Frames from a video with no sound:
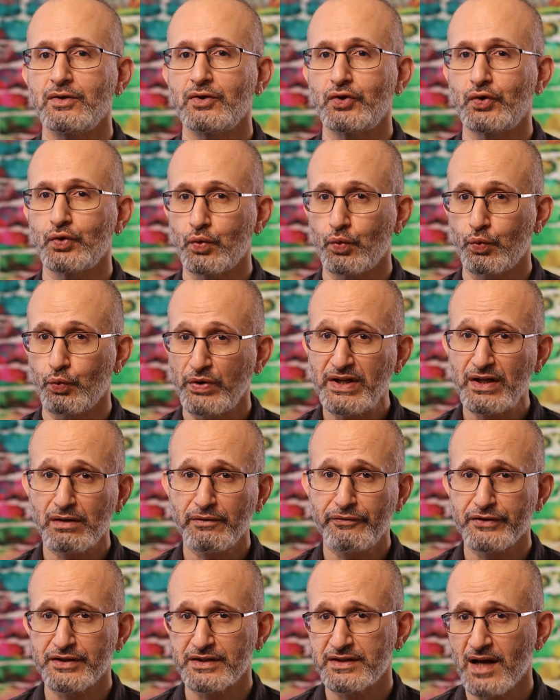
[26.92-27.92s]
do real
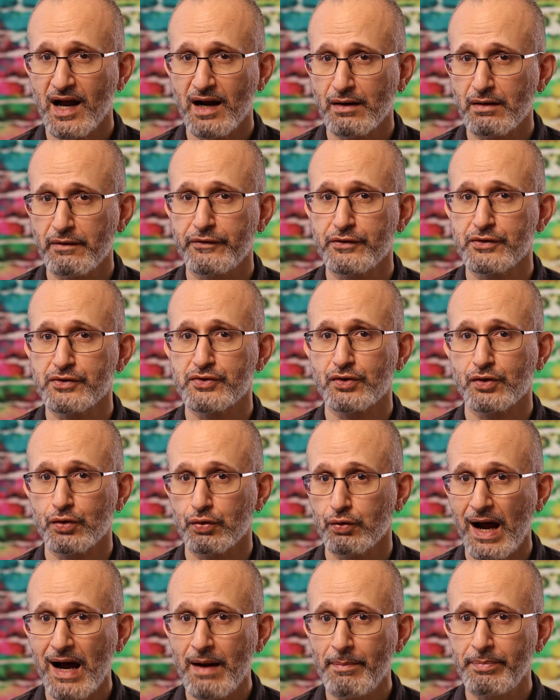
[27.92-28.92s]
photographers
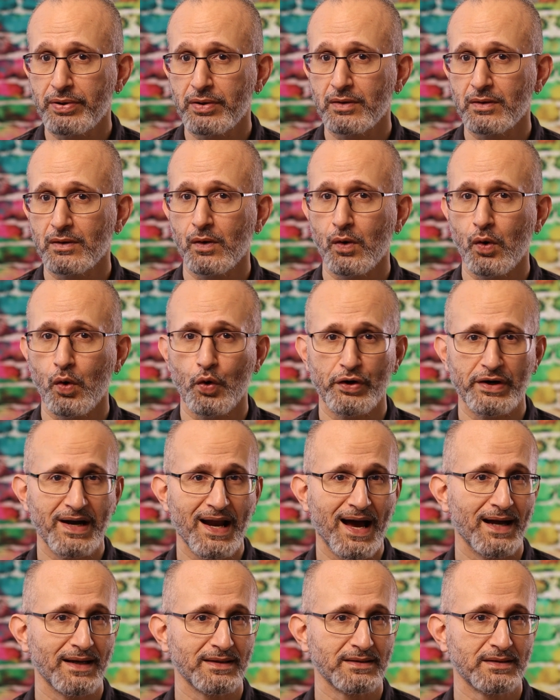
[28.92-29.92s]
crop or
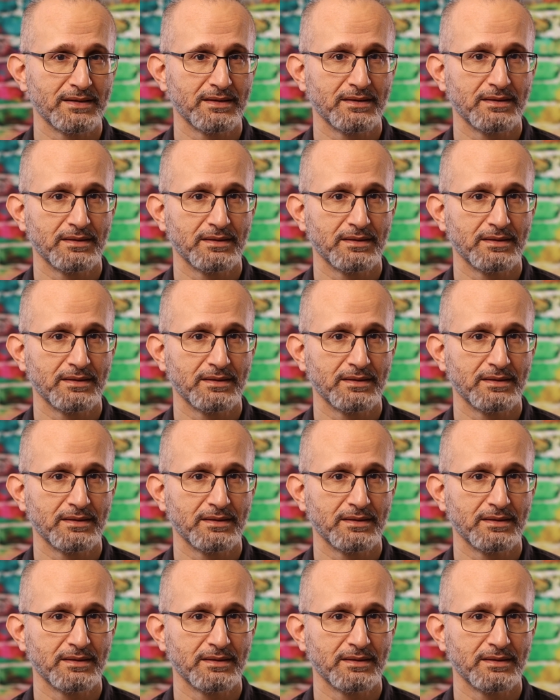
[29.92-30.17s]
not?